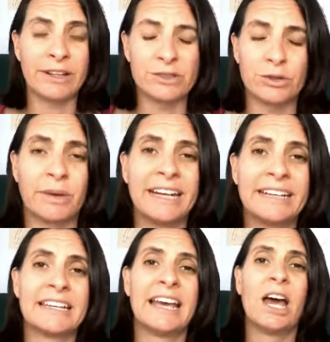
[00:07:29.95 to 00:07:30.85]
that's
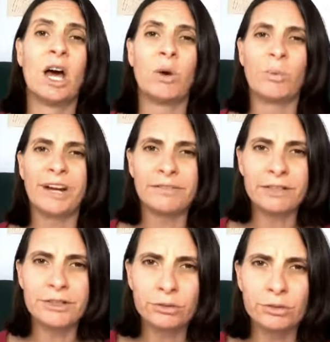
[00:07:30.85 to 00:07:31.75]
great. Whatever
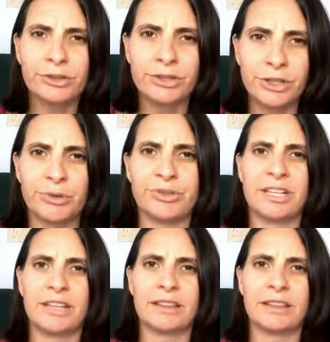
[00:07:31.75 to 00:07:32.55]
tool you use,